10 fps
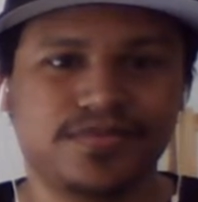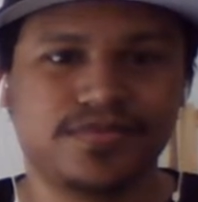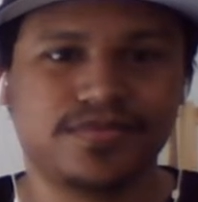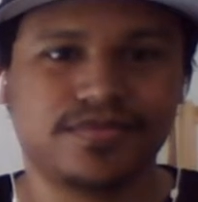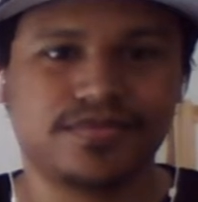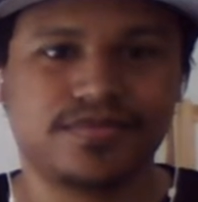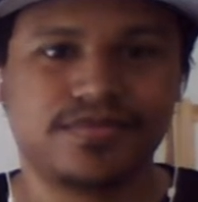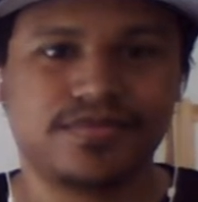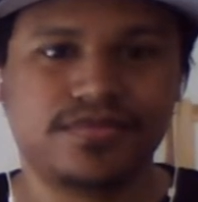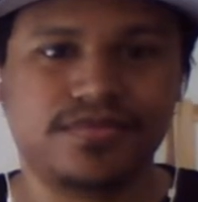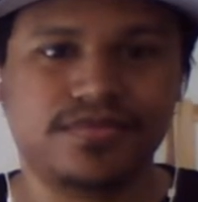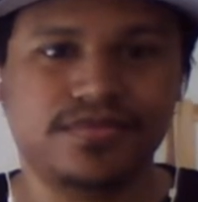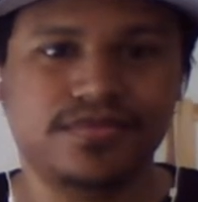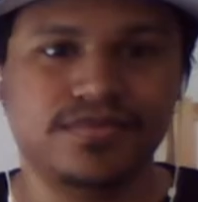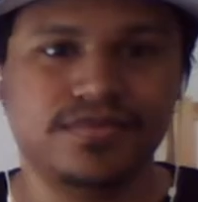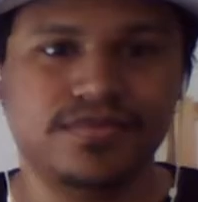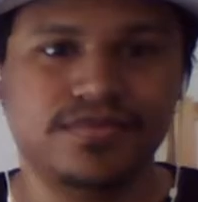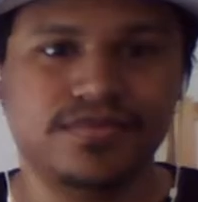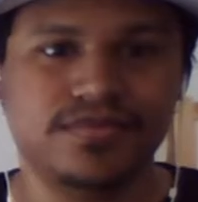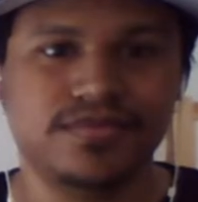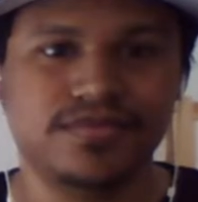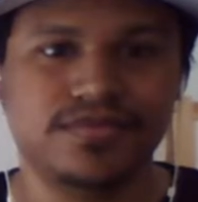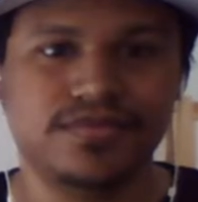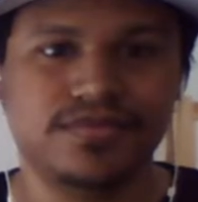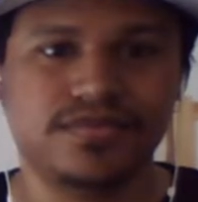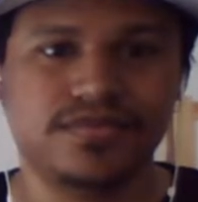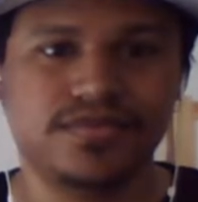[no speech]